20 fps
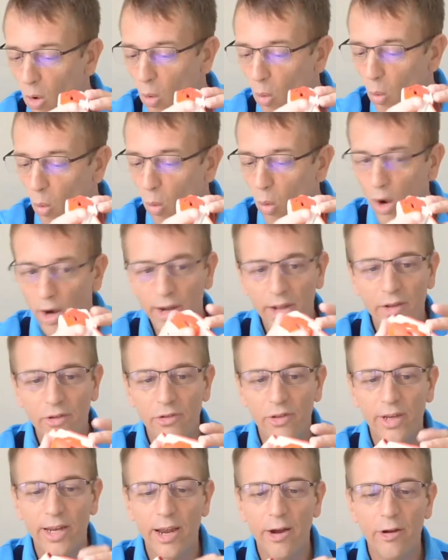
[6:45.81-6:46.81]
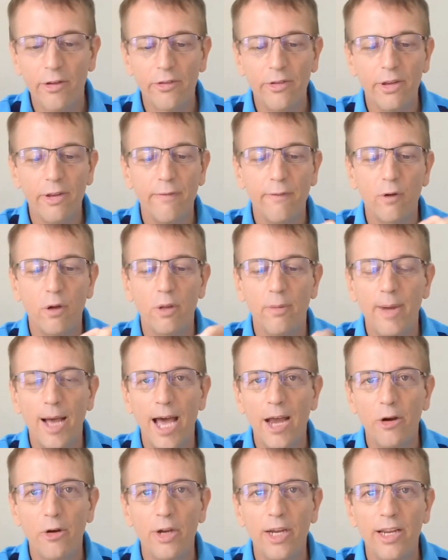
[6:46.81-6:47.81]
What is the guarantee for the
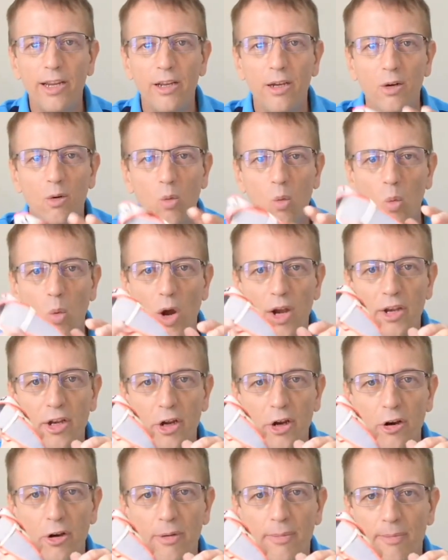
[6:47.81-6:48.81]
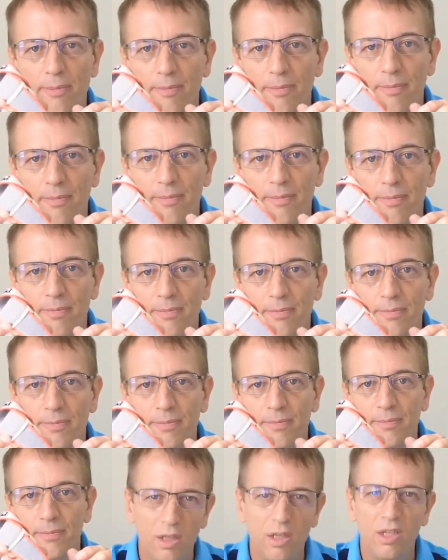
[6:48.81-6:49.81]
battery? 1 year.
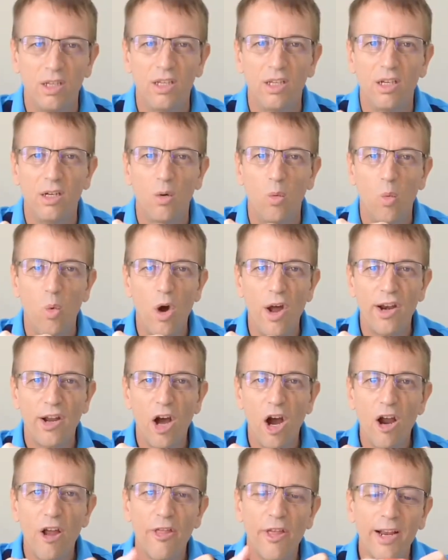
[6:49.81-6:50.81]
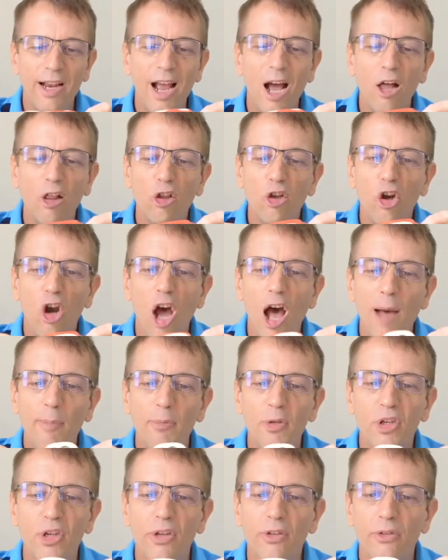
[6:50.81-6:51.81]
What are the color
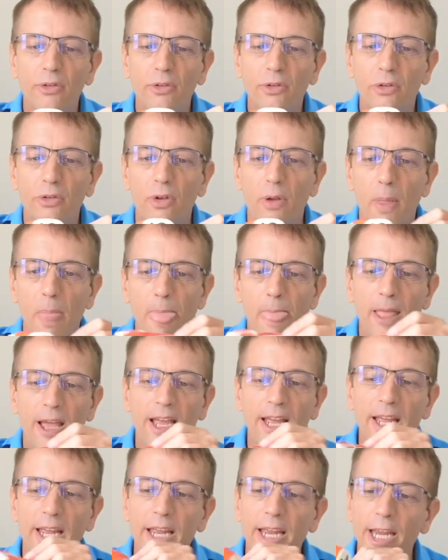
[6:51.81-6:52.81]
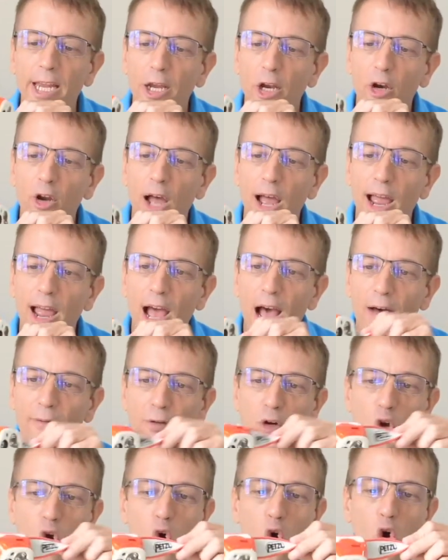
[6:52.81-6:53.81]
options? Here I
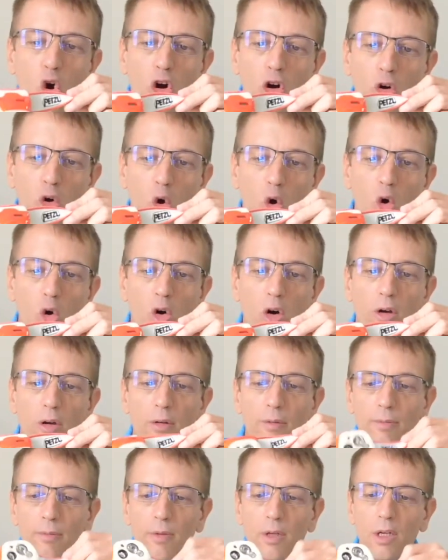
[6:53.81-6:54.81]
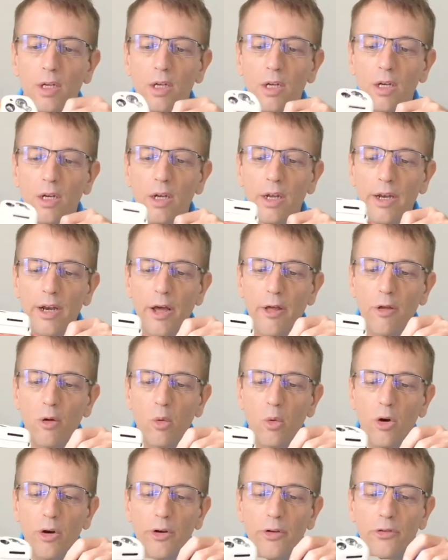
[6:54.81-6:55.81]
have coral. In other
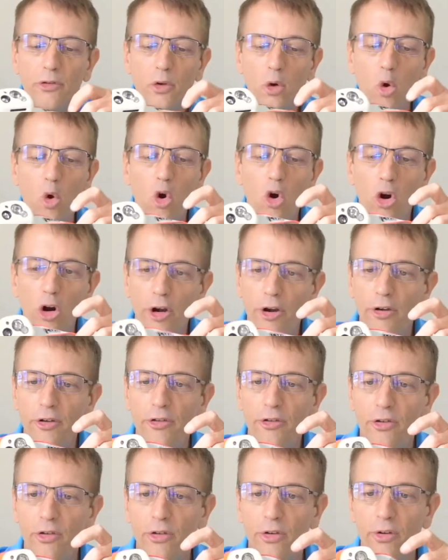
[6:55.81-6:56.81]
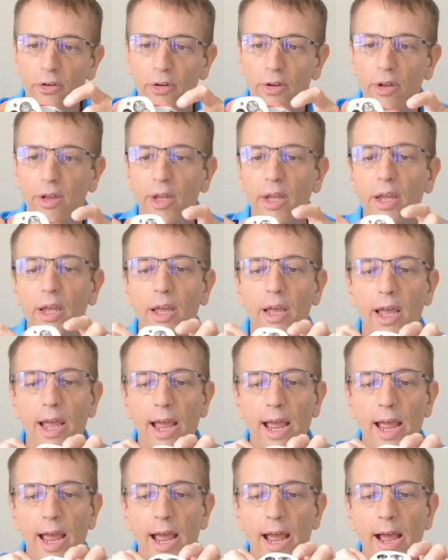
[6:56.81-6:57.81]
words, orange.
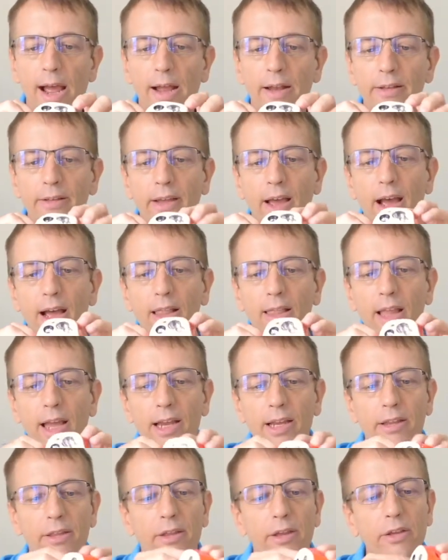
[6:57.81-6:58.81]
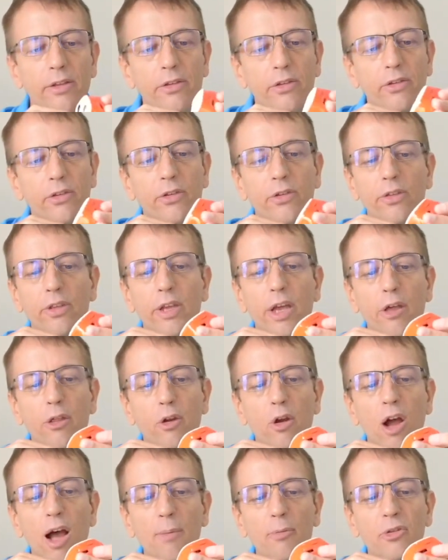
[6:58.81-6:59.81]
And I like this. The
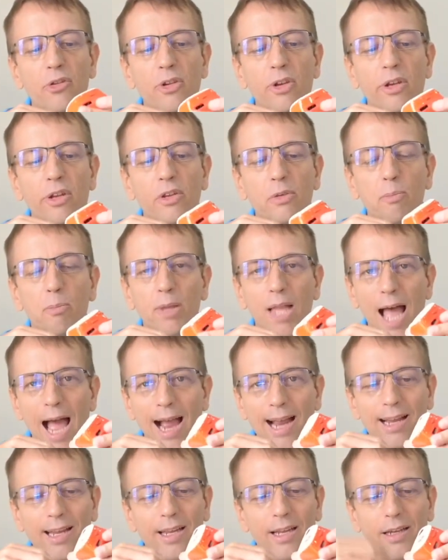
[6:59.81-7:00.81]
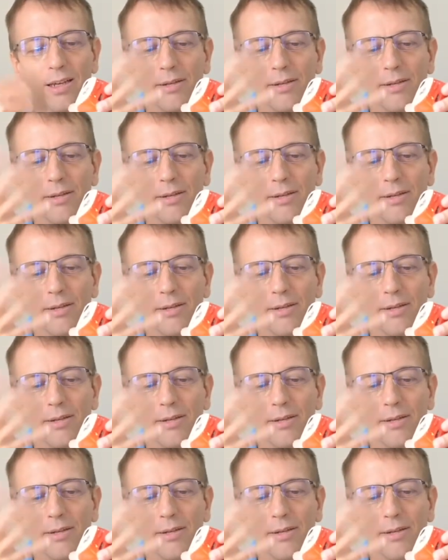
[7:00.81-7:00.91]
other option is black.